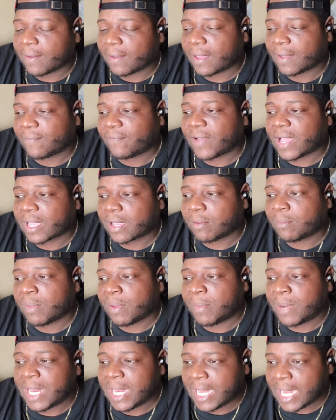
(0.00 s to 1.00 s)
If I can
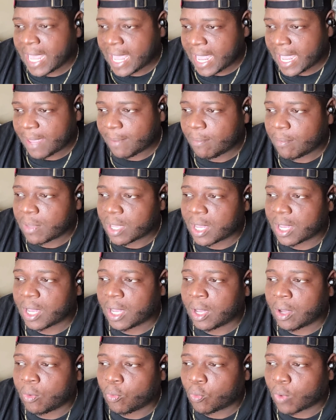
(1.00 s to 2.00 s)
remember their name,
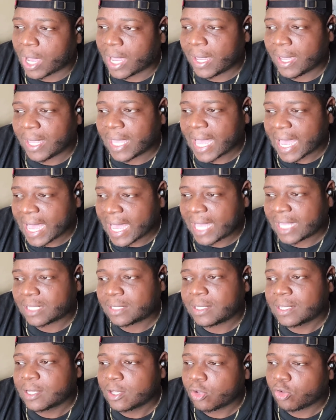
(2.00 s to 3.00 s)
white guy,
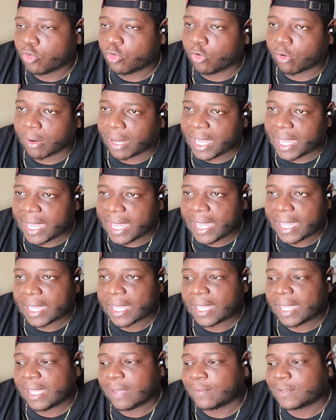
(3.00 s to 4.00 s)

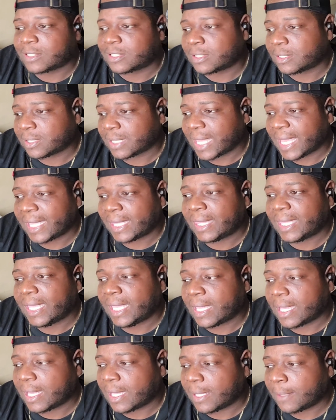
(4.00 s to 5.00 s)
Greg. He was like
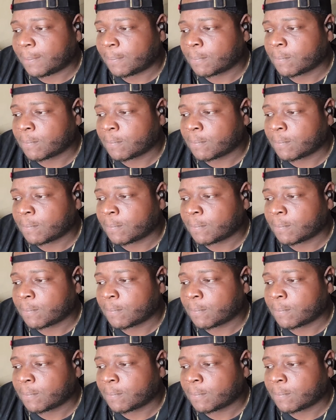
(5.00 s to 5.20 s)
the